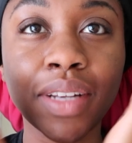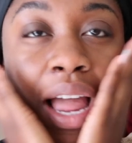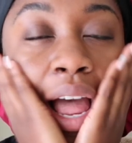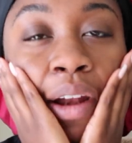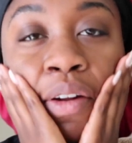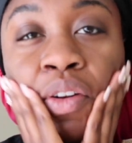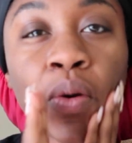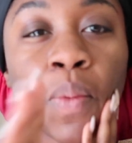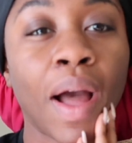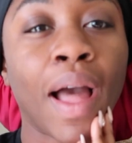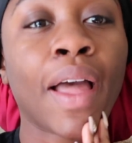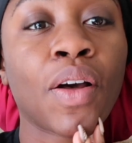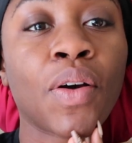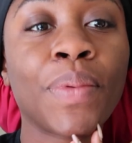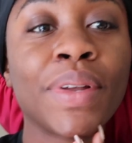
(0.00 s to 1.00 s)
I don't know
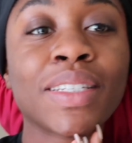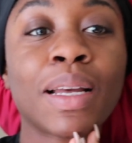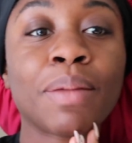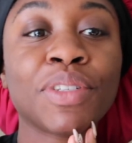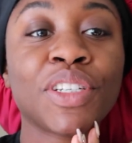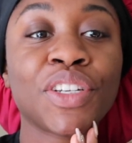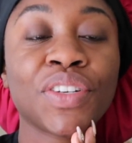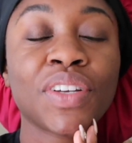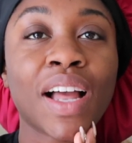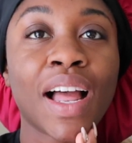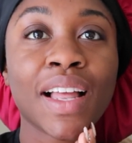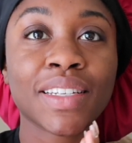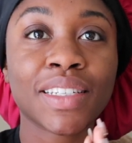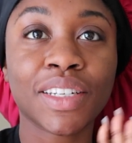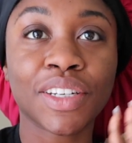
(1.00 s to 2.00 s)
why I always come to you
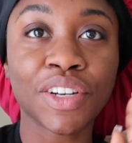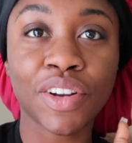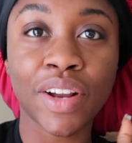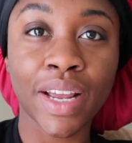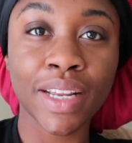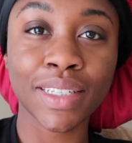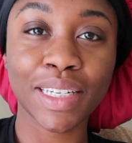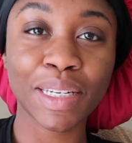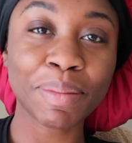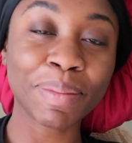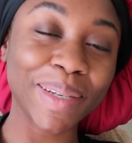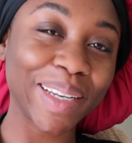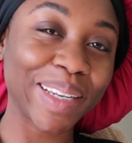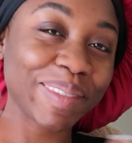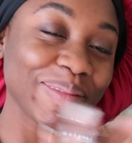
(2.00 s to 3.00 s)
guys looking crazy,
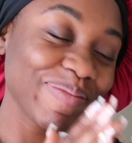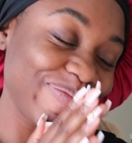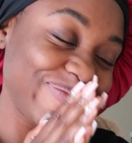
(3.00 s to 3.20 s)
but